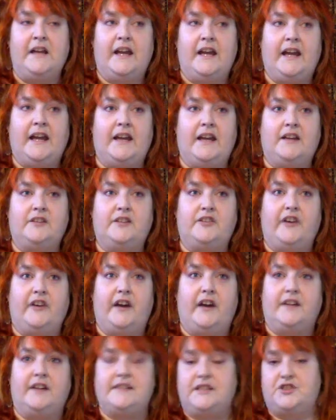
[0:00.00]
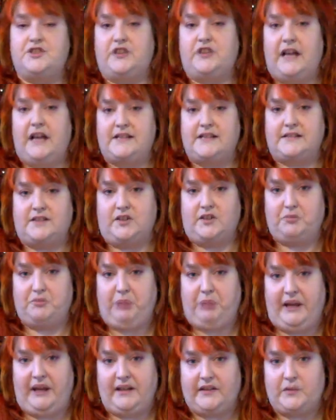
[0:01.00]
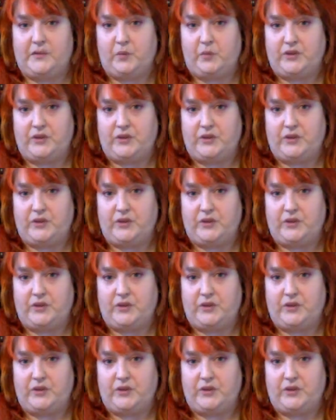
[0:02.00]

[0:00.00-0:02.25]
and teach classes on paganism,